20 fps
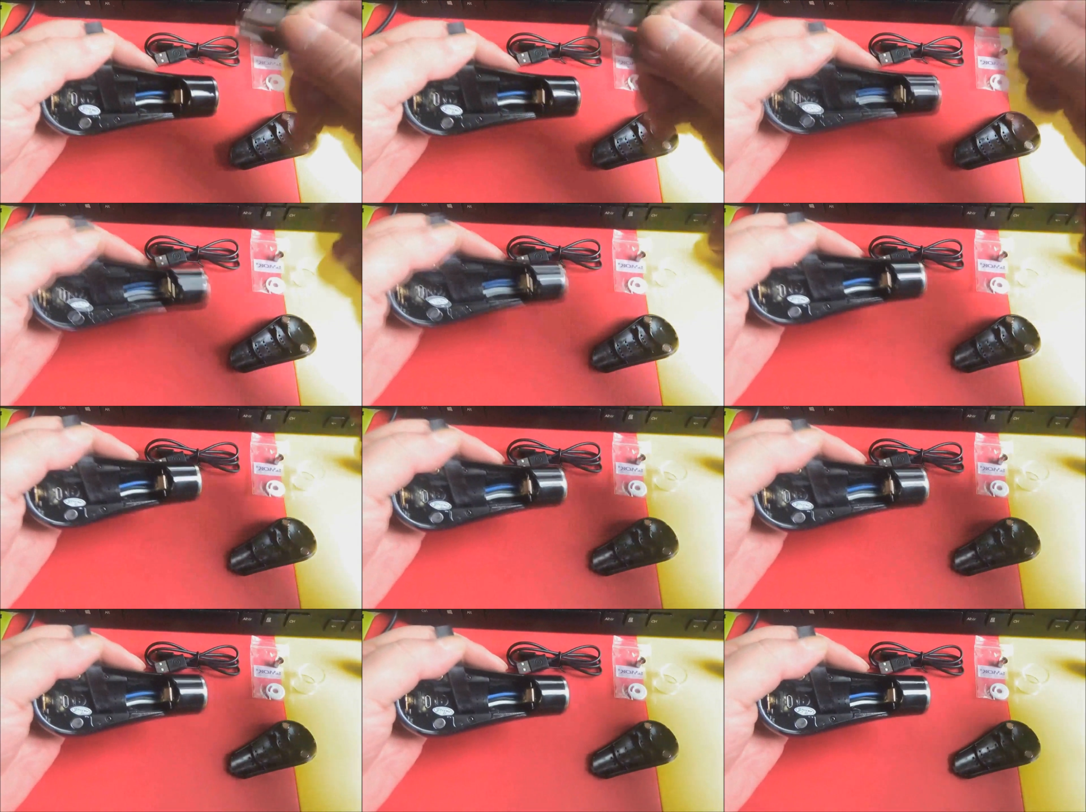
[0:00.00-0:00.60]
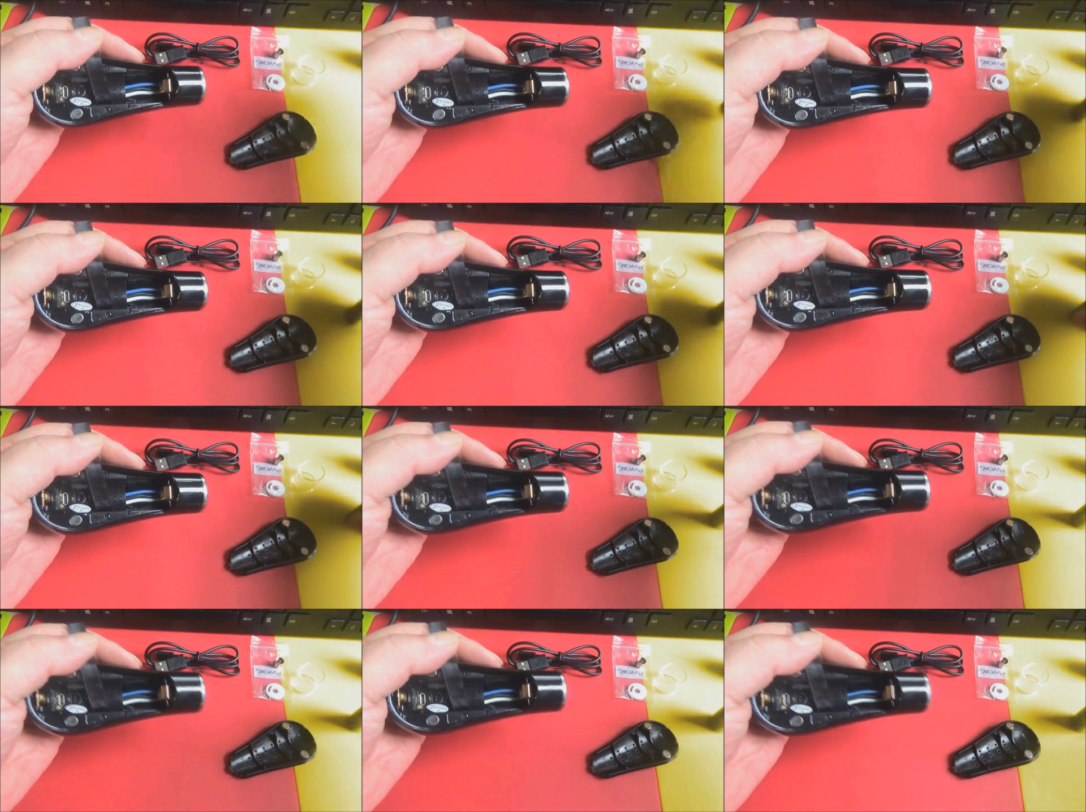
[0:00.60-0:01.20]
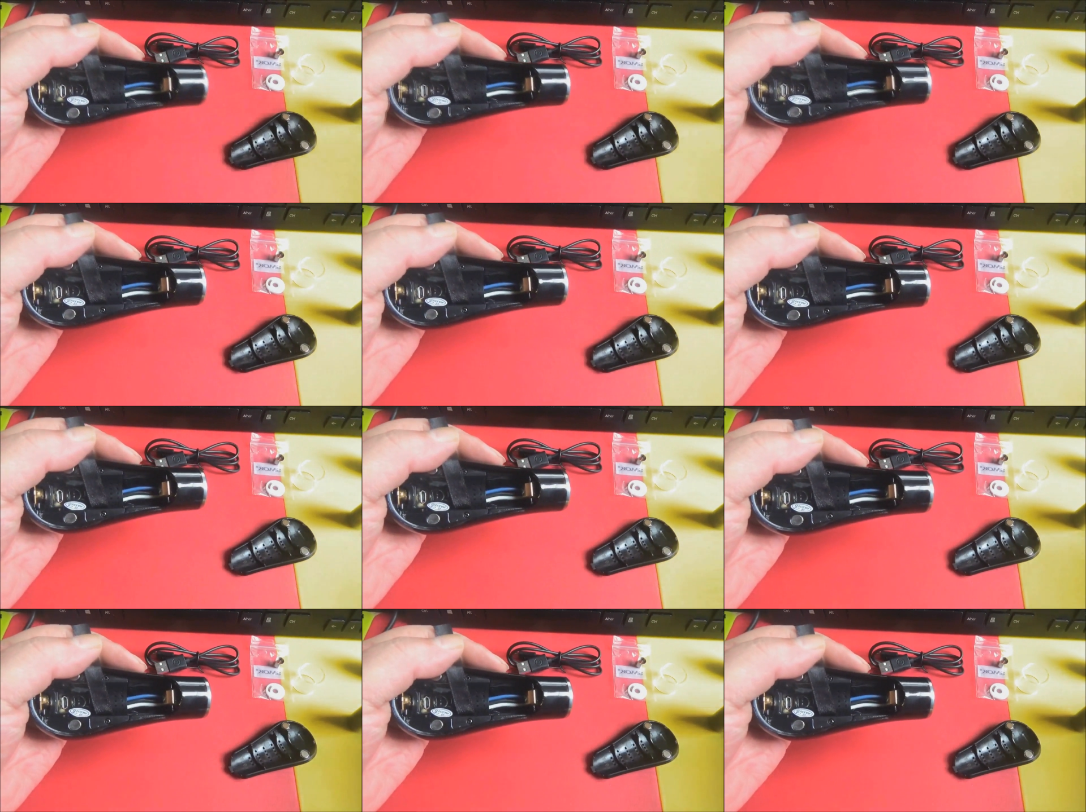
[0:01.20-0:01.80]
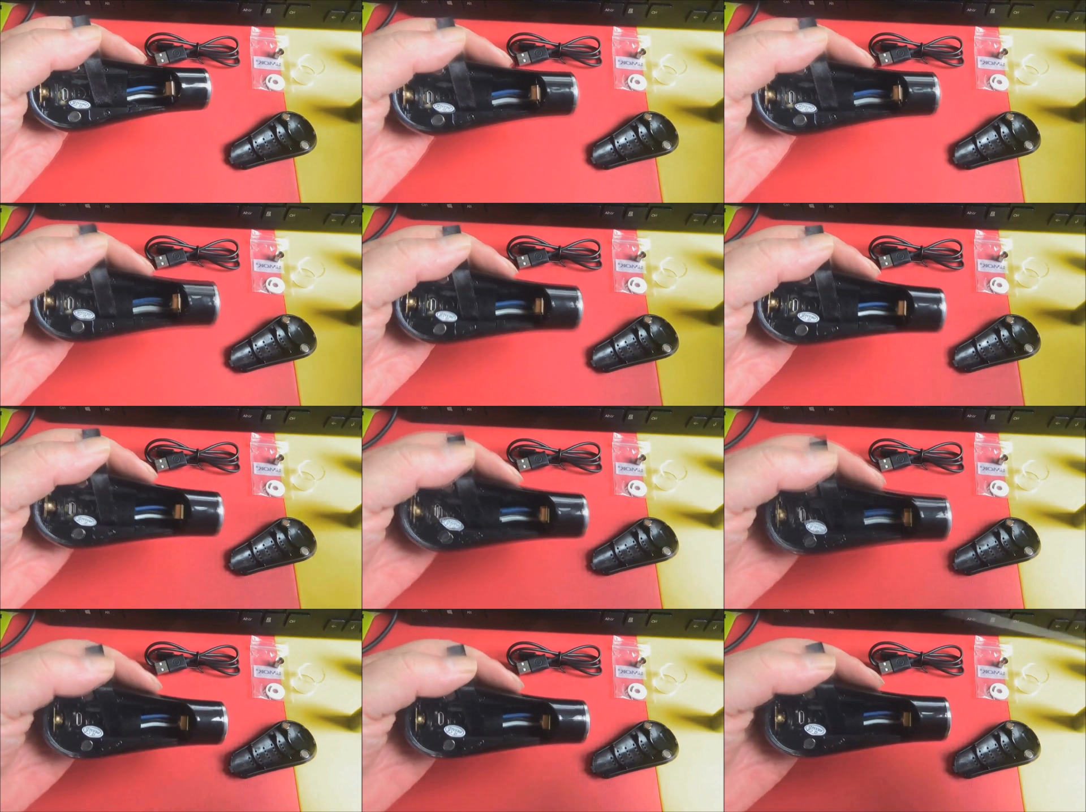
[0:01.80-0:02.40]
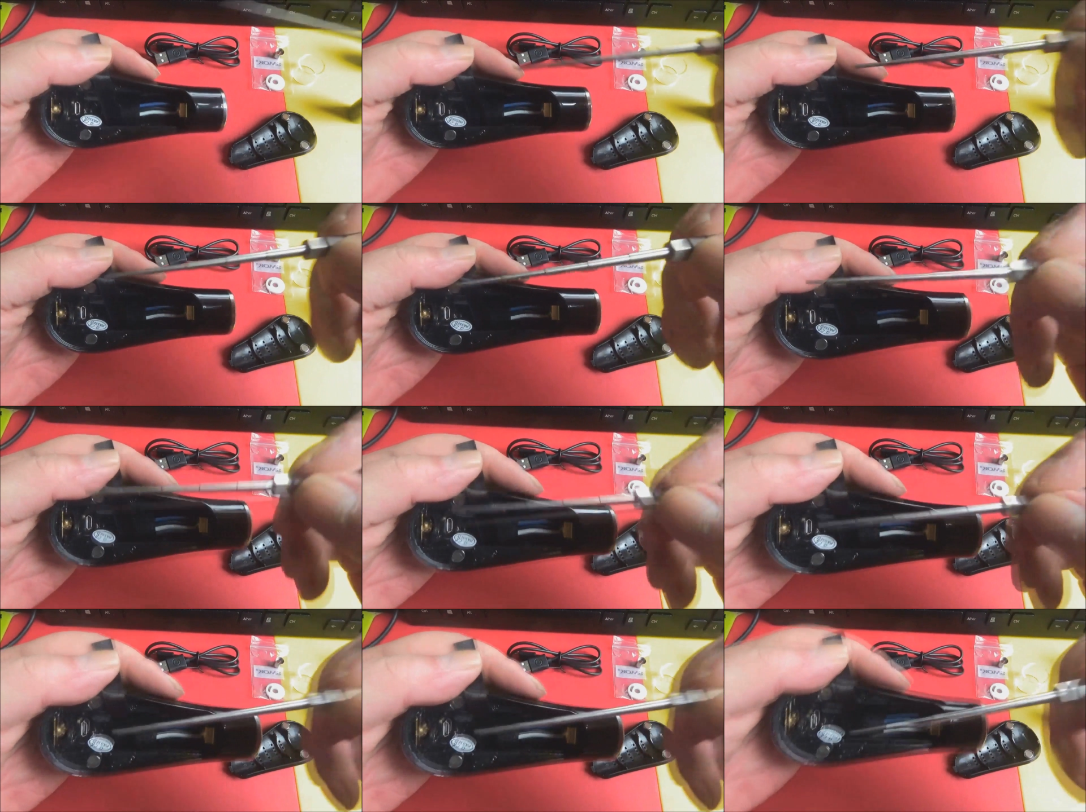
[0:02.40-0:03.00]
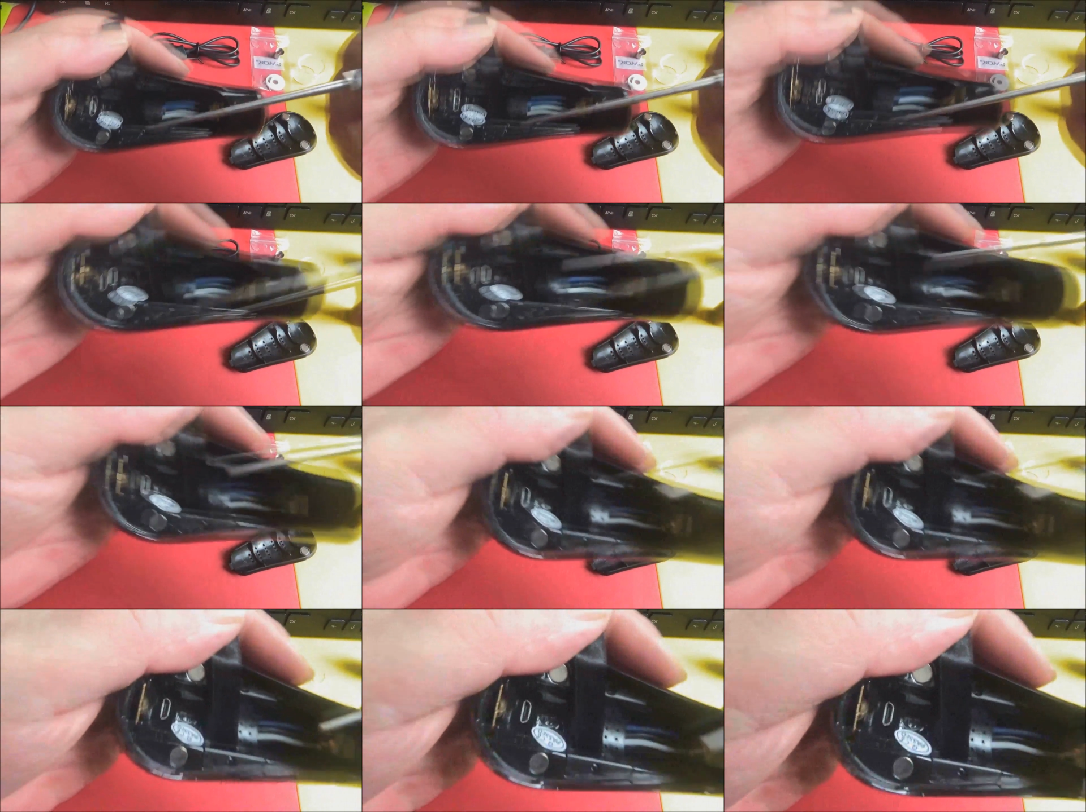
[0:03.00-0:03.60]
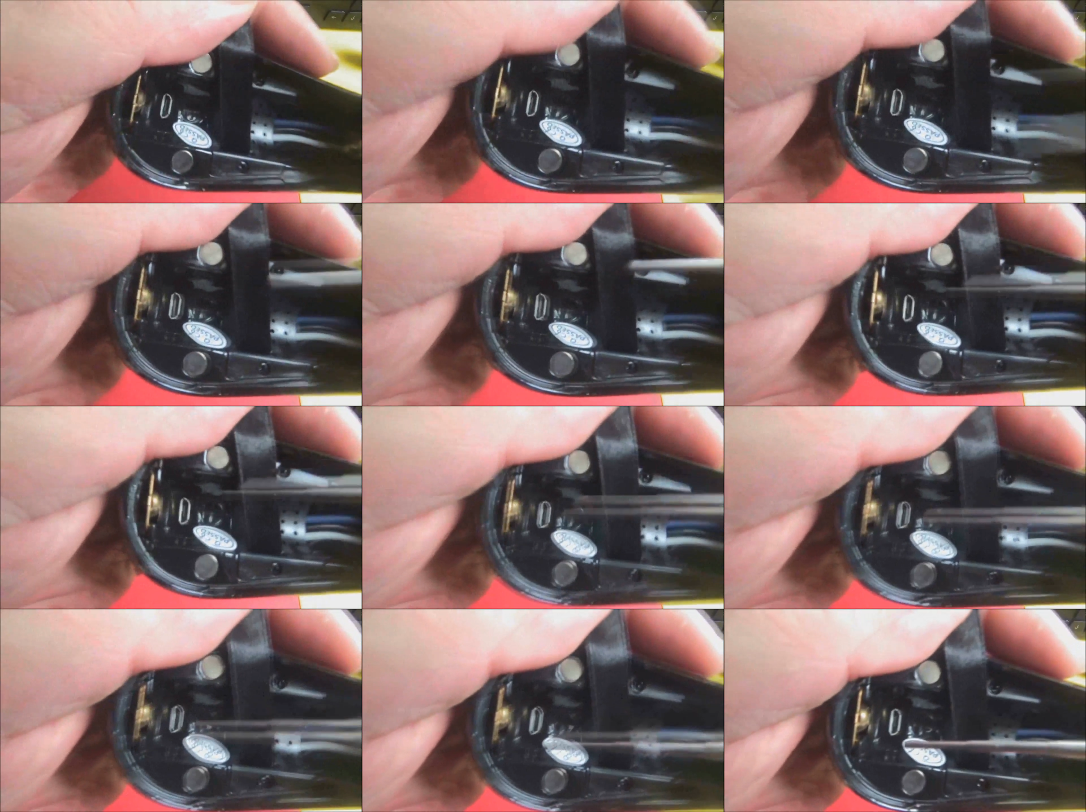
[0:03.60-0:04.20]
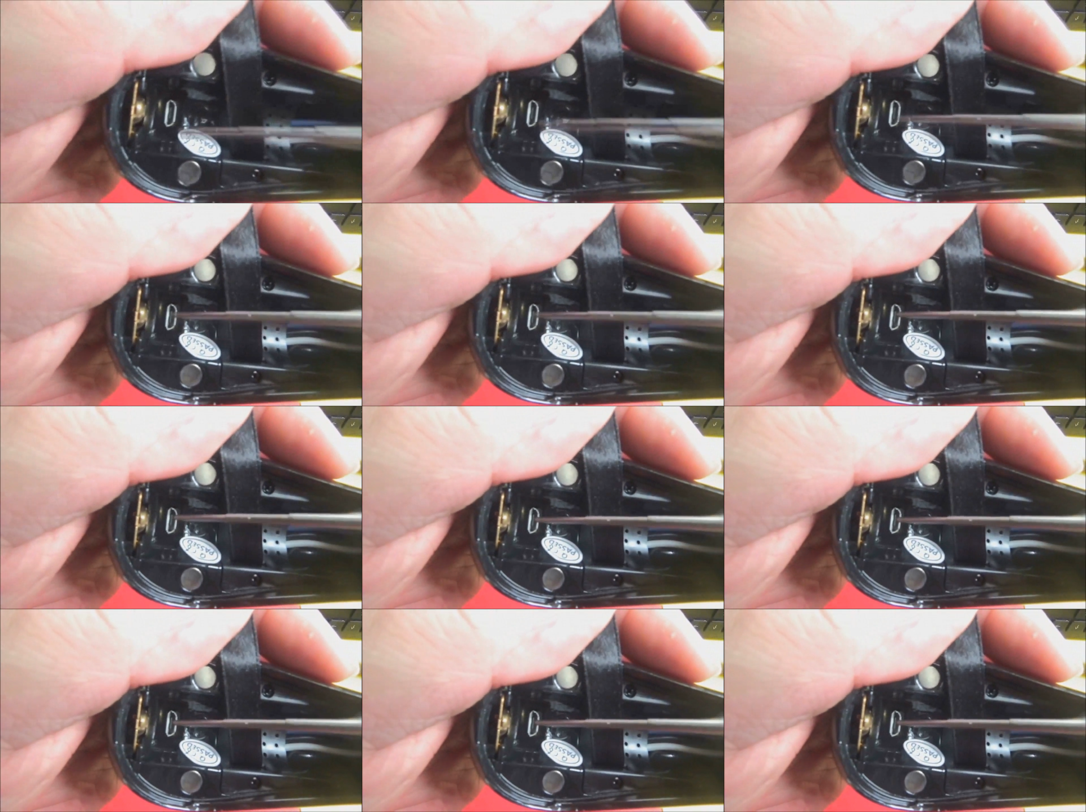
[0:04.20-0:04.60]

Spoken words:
No face is visible, so there are no lips to read.